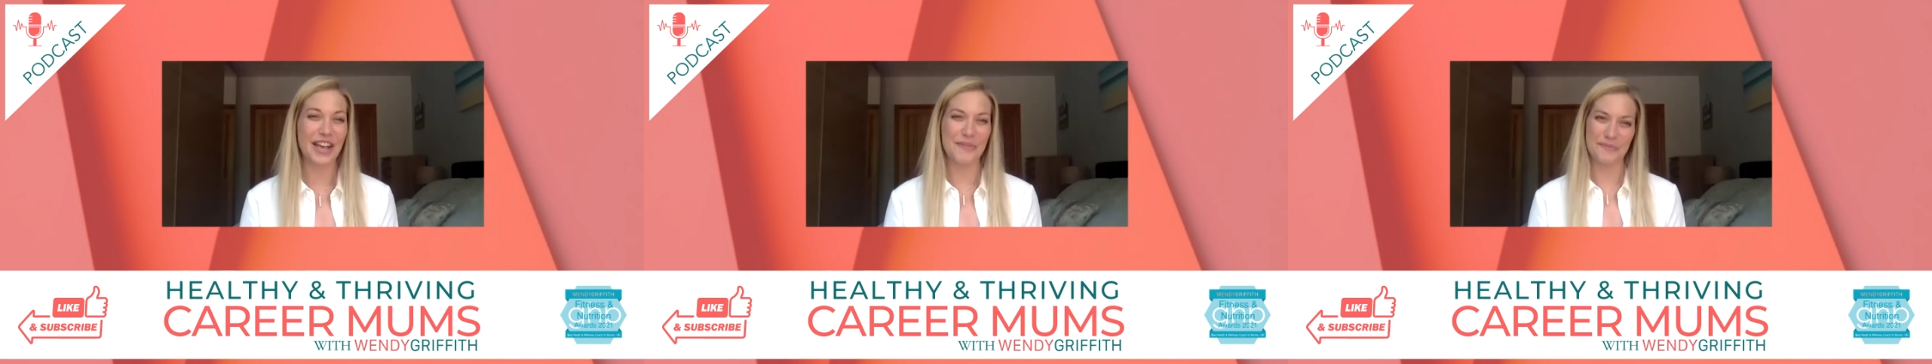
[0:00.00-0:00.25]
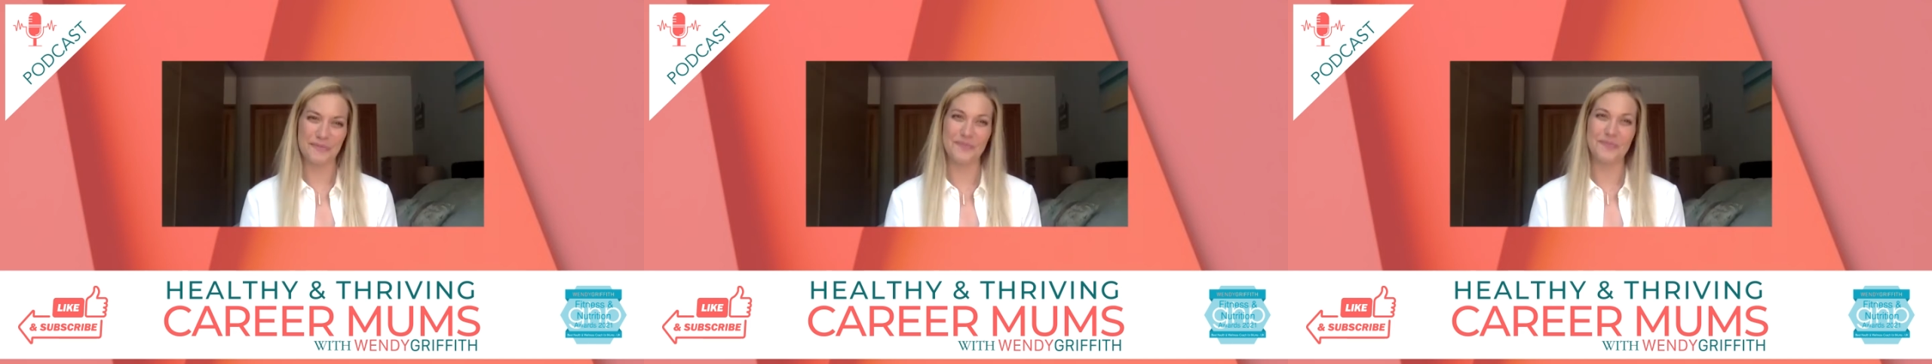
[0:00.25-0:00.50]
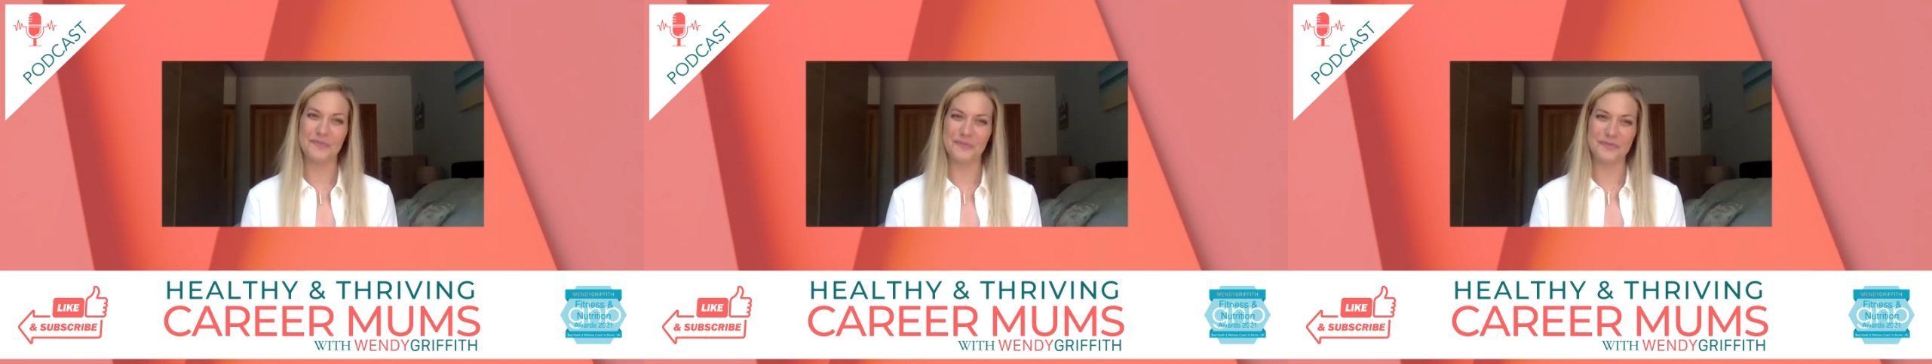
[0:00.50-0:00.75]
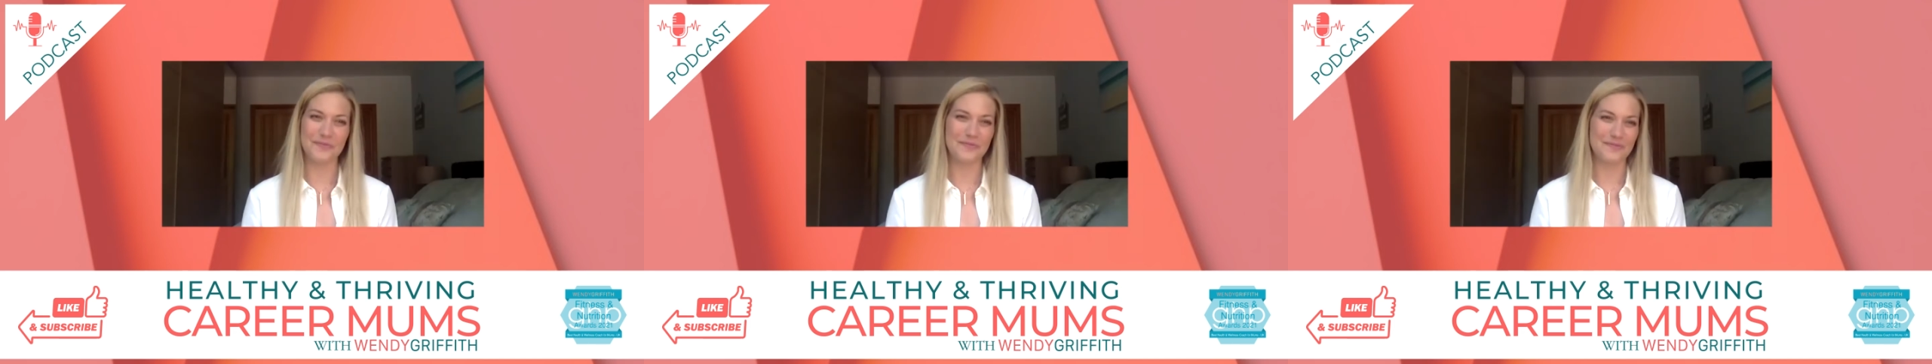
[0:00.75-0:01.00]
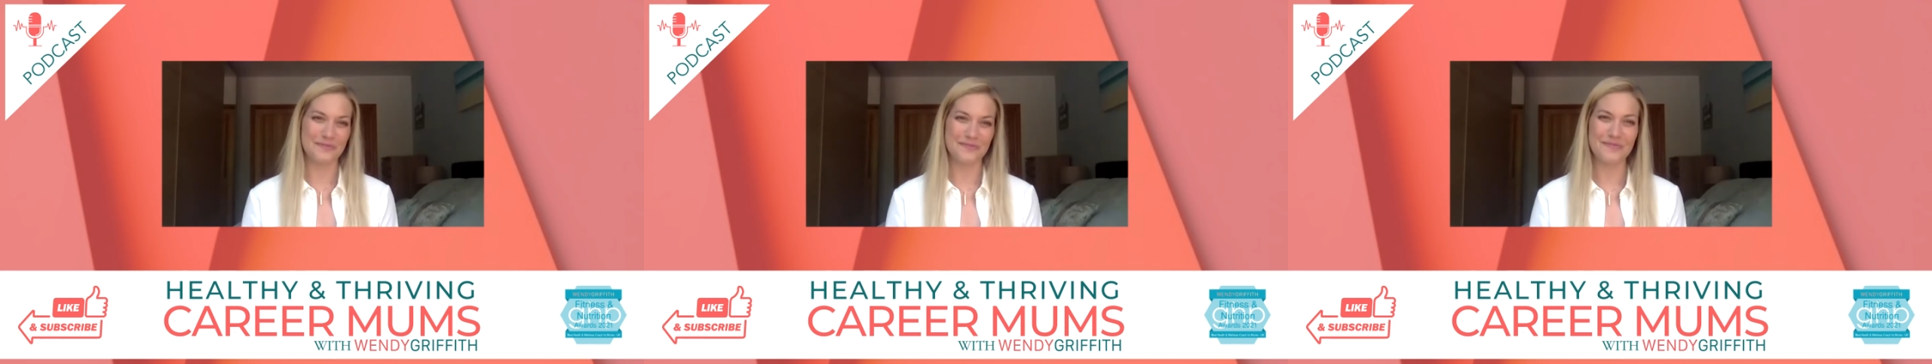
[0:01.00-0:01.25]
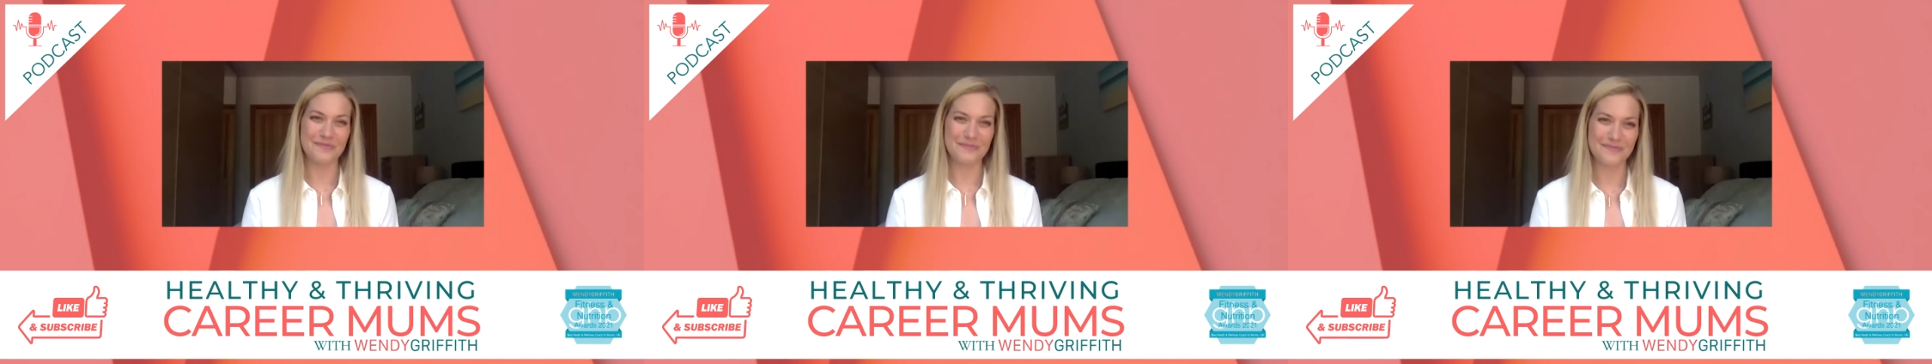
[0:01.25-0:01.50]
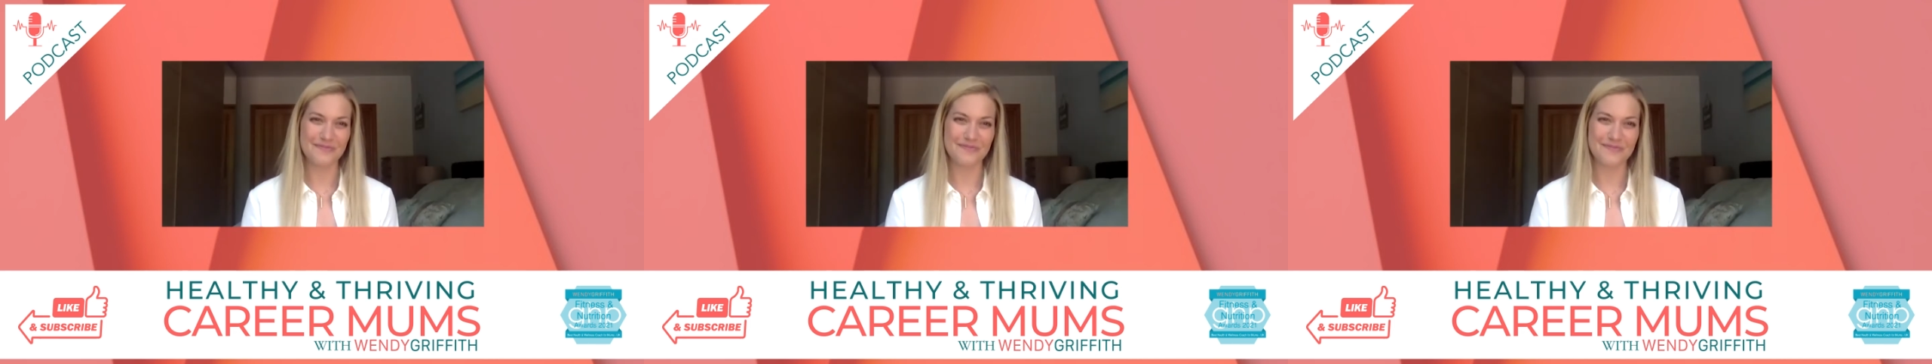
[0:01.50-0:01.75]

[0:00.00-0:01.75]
Yeah, with obviously my friends,